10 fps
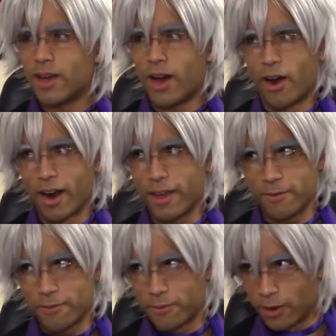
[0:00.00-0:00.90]
Alright,
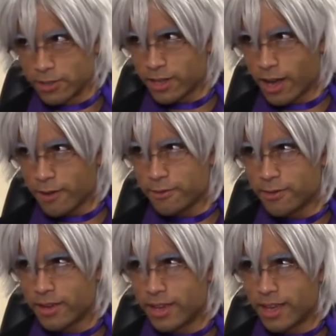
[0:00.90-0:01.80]
first off,
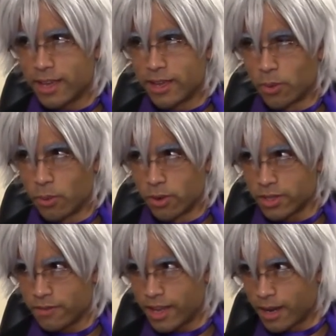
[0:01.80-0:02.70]
in the world
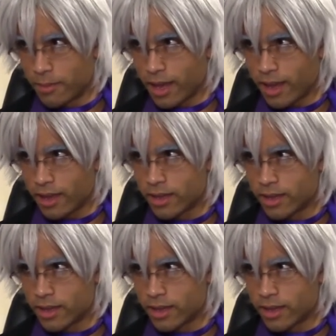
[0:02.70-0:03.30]
of anime, eh,